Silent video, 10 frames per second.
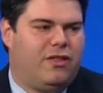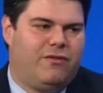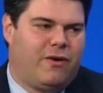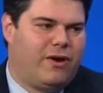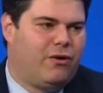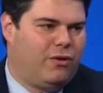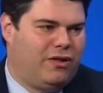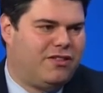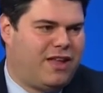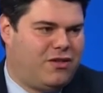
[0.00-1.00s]
in the very
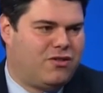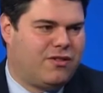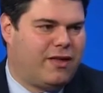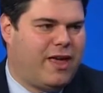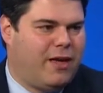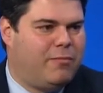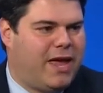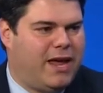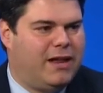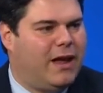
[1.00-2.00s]
early stages of the
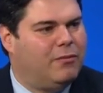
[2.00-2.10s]
campaign.